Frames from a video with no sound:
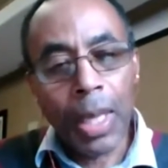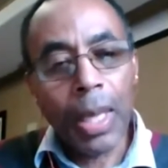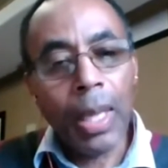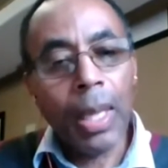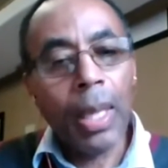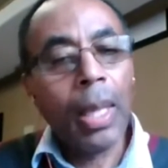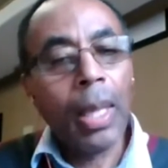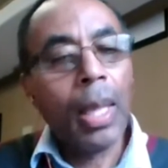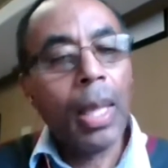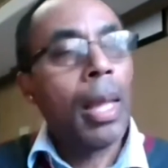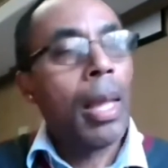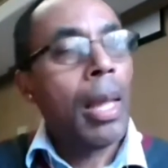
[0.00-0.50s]
Okay.
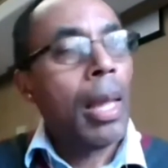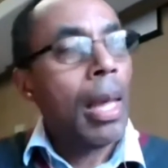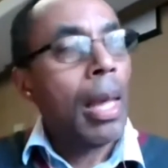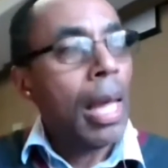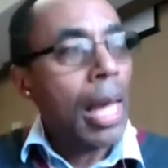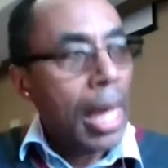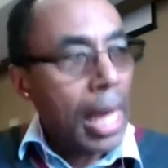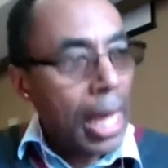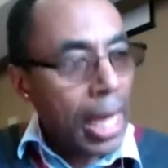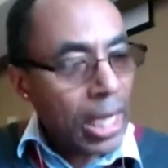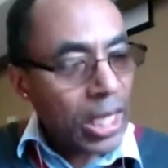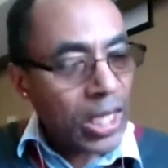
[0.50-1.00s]

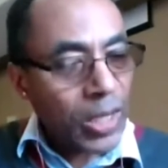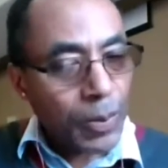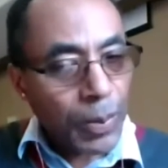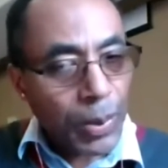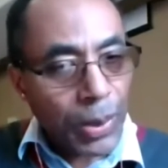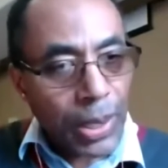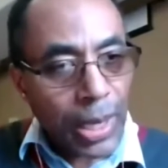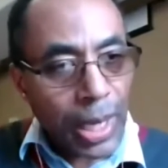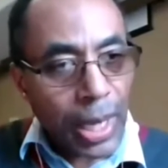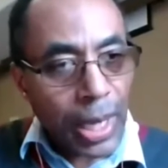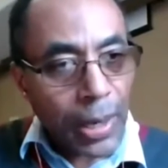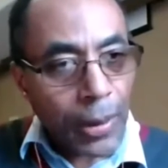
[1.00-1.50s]

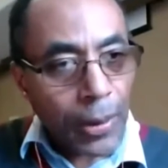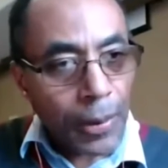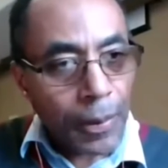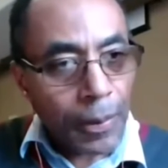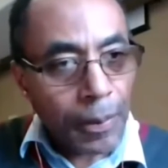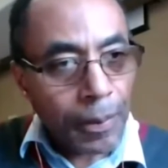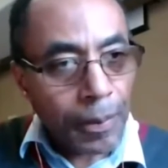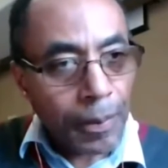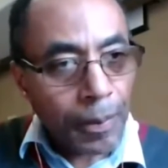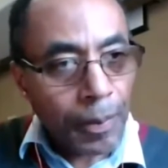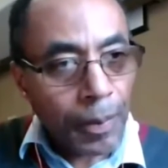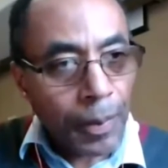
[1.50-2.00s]

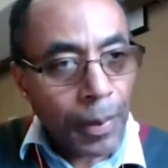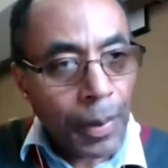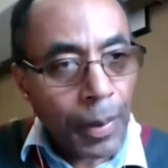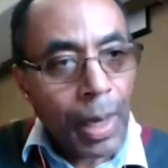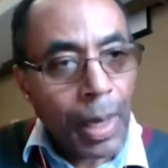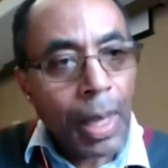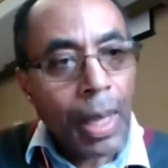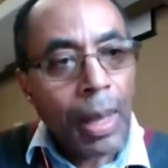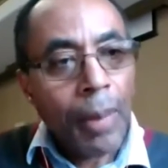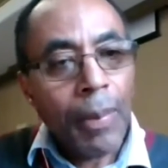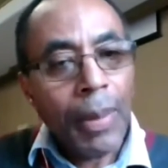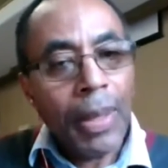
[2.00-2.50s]
Expediter
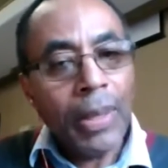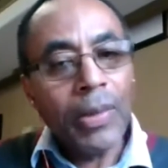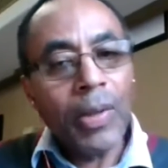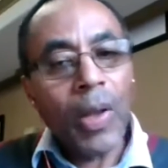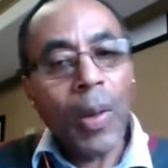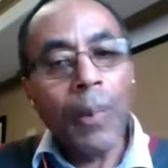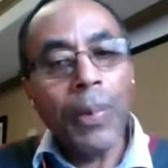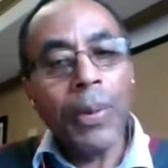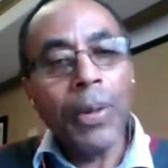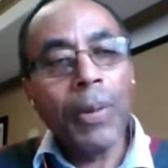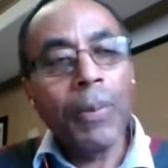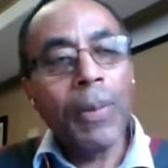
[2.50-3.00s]
means
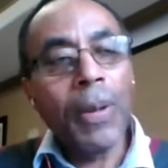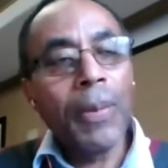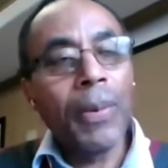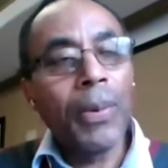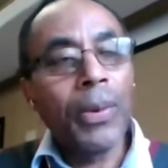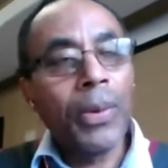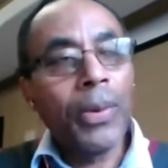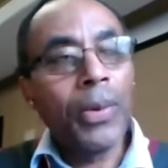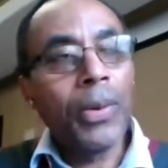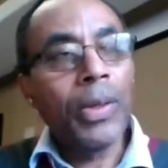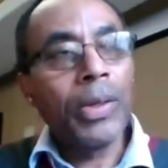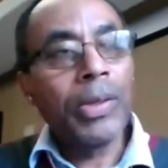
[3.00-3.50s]
helping your
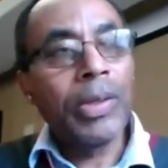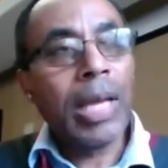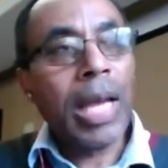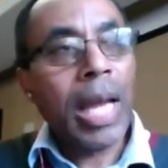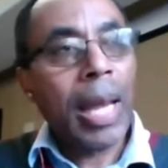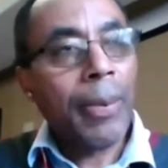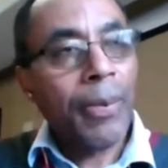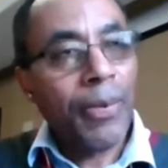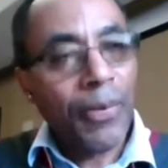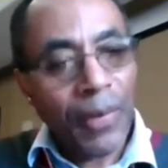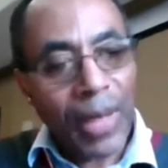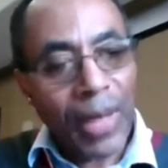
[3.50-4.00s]
people do the
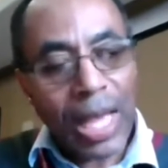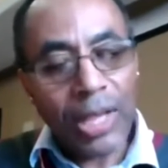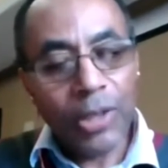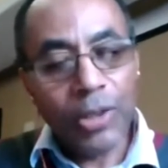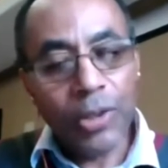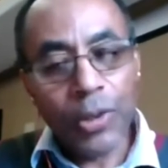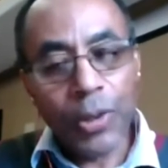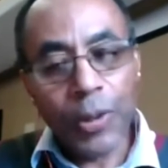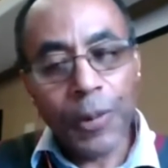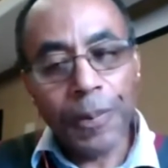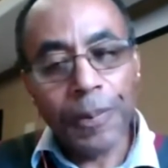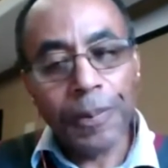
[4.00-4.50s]
job
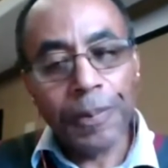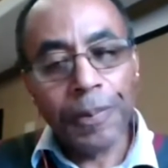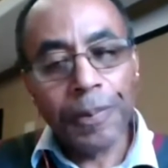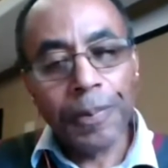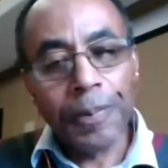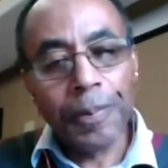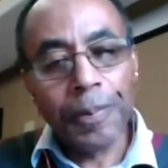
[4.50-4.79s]
faster,